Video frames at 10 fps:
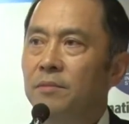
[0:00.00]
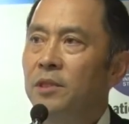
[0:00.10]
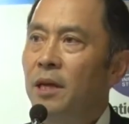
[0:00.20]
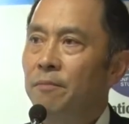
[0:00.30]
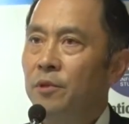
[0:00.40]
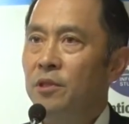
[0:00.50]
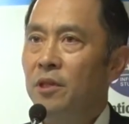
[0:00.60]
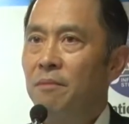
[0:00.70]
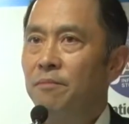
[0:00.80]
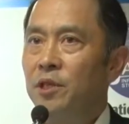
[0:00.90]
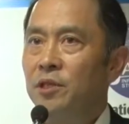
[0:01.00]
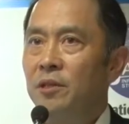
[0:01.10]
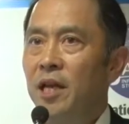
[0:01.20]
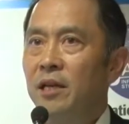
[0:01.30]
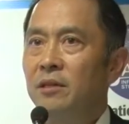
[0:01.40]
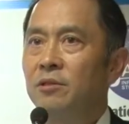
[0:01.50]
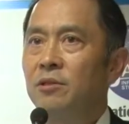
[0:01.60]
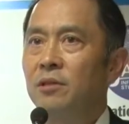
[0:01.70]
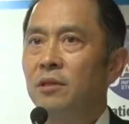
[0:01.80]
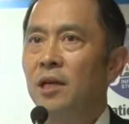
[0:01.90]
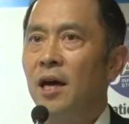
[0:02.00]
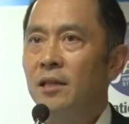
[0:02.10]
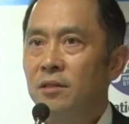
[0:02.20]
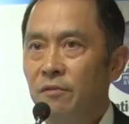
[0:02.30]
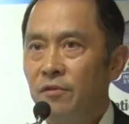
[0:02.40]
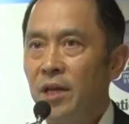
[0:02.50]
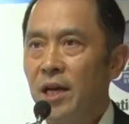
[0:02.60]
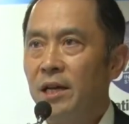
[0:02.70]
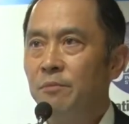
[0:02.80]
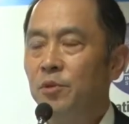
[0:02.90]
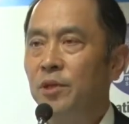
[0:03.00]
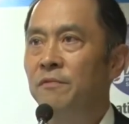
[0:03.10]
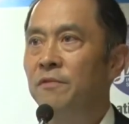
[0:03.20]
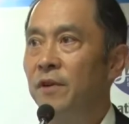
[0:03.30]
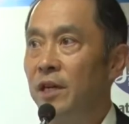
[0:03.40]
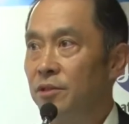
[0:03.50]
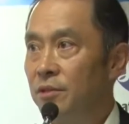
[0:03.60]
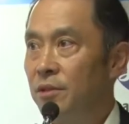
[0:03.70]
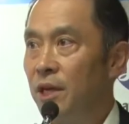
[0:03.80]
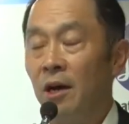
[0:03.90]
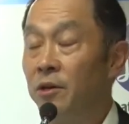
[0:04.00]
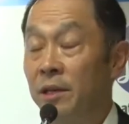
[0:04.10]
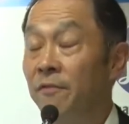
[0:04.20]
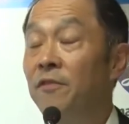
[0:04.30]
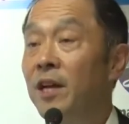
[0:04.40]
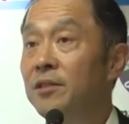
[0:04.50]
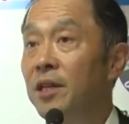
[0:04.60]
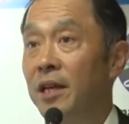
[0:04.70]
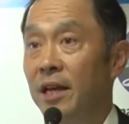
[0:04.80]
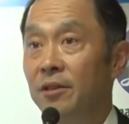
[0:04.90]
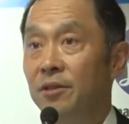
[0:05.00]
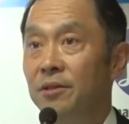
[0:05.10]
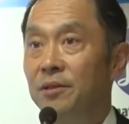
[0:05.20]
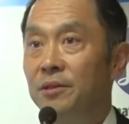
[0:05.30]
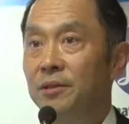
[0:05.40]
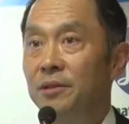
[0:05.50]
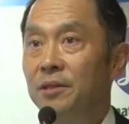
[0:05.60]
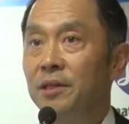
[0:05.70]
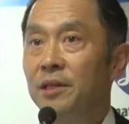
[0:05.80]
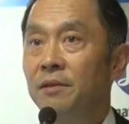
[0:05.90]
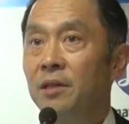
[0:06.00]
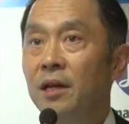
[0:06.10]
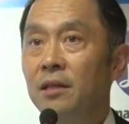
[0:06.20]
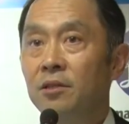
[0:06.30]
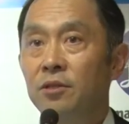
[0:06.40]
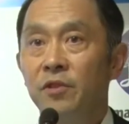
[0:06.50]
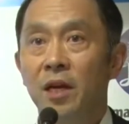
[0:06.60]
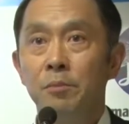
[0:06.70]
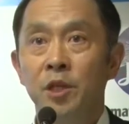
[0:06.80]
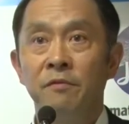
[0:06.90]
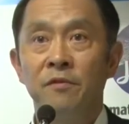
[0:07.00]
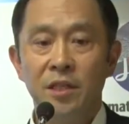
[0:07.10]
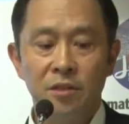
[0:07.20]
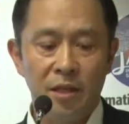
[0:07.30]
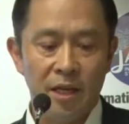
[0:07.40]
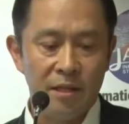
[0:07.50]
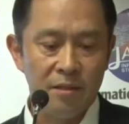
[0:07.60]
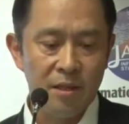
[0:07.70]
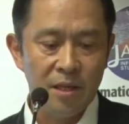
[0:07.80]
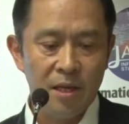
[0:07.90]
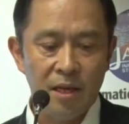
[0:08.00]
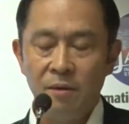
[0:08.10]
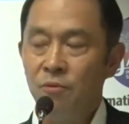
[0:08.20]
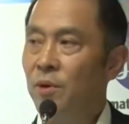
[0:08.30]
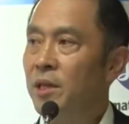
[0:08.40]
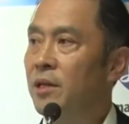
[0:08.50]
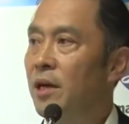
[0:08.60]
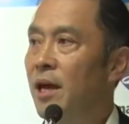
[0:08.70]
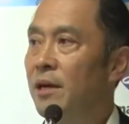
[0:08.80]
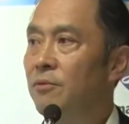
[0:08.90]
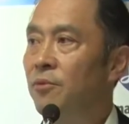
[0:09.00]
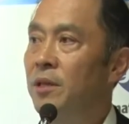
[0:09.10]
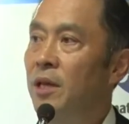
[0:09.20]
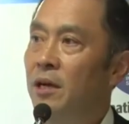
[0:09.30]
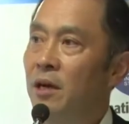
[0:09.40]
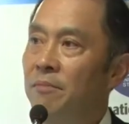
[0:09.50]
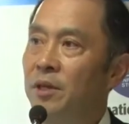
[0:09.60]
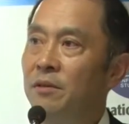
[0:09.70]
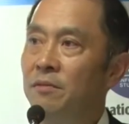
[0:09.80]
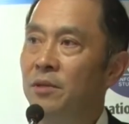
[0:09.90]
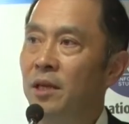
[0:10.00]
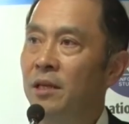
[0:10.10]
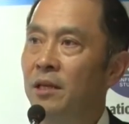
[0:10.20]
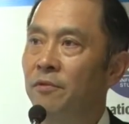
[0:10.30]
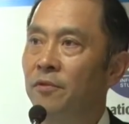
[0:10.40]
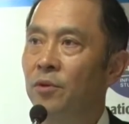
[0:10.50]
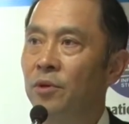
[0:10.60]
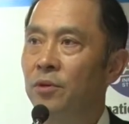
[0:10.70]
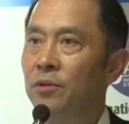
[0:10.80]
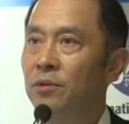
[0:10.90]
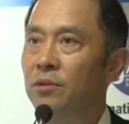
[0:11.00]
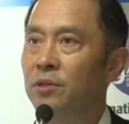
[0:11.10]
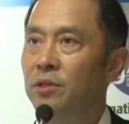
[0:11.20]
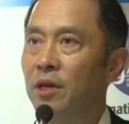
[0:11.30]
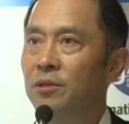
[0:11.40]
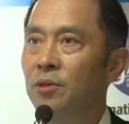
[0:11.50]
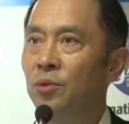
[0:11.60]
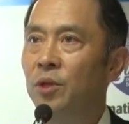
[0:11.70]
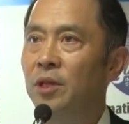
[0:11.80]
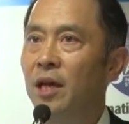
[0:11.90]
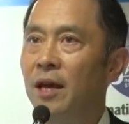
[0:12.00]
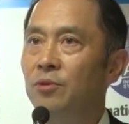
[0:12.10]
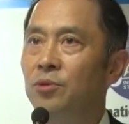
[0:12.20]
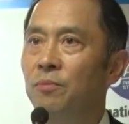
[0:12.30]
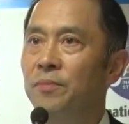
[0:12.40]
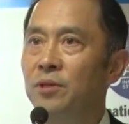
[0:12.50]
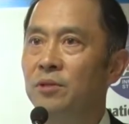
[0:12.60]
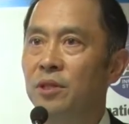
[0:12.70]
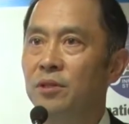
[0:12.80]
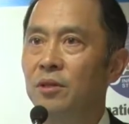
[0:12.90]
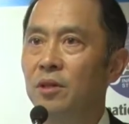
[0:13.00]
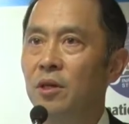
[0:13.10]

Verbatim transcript: japanese companies takes lots of time to invest uh, investigate lots of time to investigate and when the when they come in and for, start doing the actual business